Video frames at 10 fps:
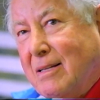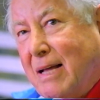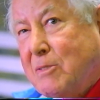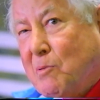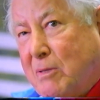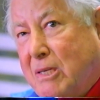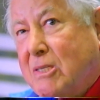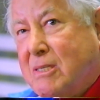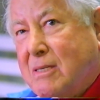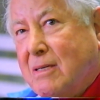uh, that's what
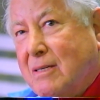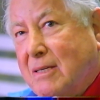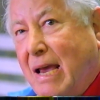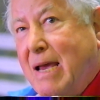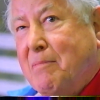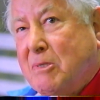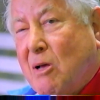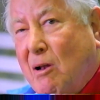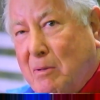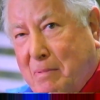this uh, game
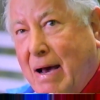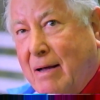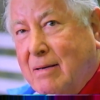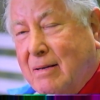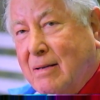is all about.